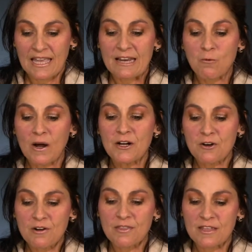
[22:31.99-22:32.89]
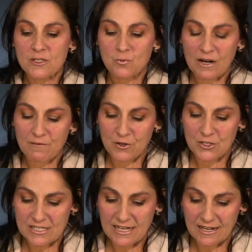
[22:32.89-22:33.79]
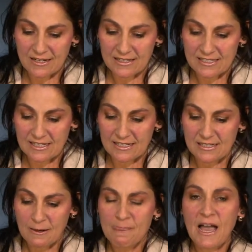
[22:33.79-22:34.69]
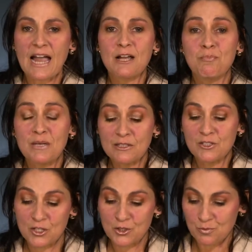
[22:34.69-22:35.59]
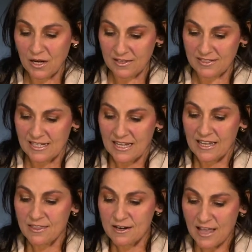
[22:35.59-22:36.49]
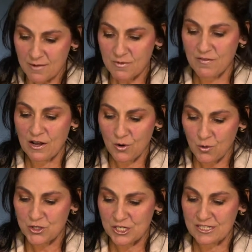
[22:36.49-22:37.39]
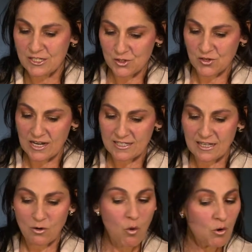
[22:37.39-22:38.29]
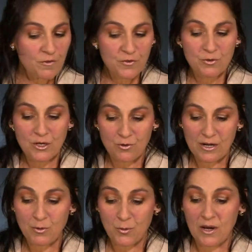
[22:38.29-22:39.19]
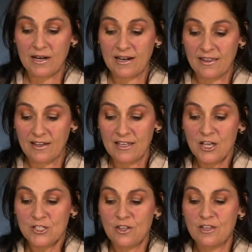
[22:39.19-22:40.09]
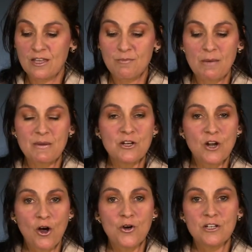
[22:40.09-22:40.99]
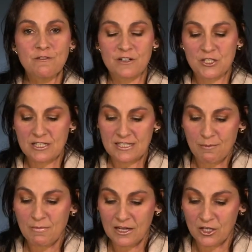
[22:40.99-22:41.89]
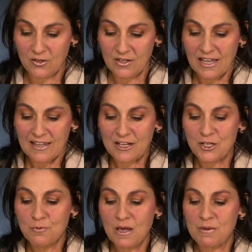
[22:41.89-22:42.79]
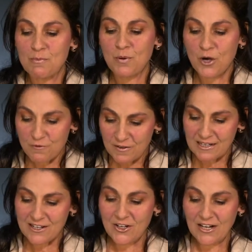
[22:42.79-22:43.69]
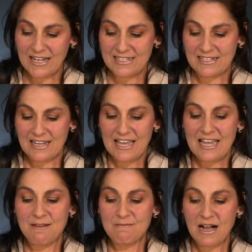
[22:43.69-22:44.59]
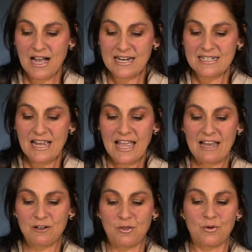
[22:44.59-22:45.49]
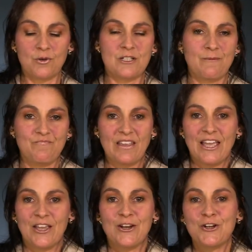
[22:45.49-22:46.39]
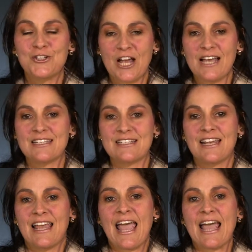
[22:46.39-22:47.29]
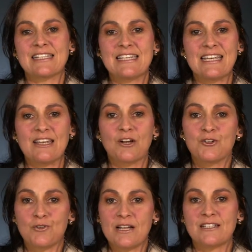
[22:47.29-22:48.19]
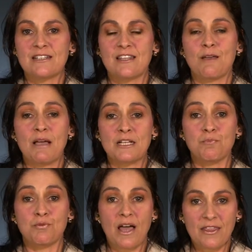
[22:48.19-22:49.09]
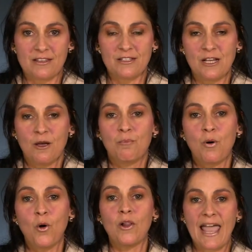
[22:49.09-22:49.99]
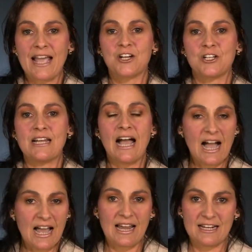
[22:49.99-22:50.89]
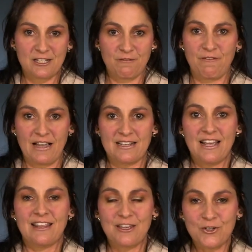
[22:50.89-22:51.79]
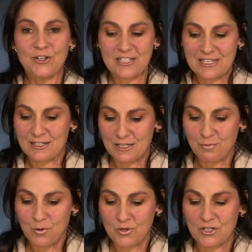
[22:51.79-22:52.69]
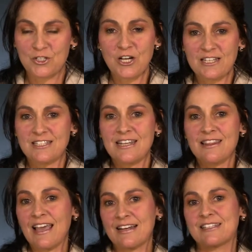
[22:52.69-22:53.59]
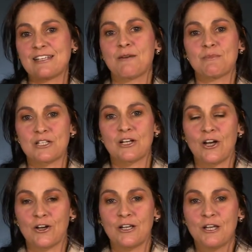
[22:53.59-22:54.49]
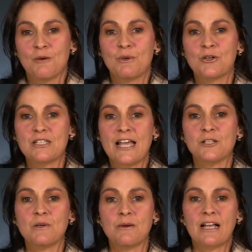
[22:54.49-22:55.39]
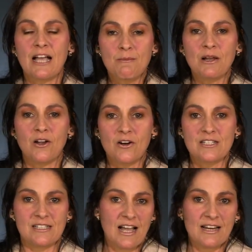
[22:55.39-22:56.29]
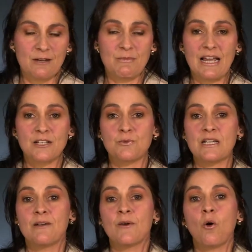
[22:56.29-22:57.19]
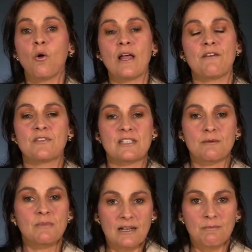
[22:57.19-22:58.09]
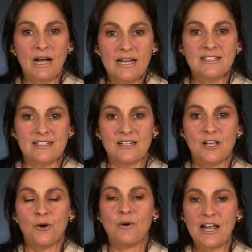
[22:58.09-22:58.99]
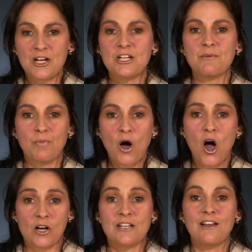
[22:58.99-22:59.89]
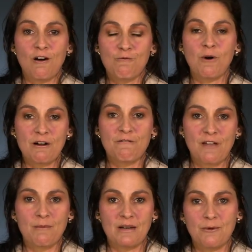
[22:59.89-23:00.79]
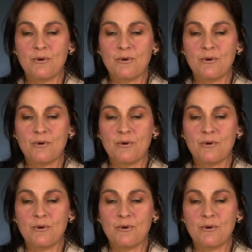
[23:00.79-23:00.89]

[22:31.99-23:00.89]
In 1 Corinthians 1, verse 10, it says, I appeal to you, brothers, in the name of our Lord Jesus Christ, that all of you agree with one another, so that there may be no divisions among you, that you may be perfectly united in mind and thought. You know, just as he addresses them as brothers, Paul actually highlights the fact that unity is important, just in that statement alone. Because as we come alongside him and as we all have the similar mindset, we're actually part of one family.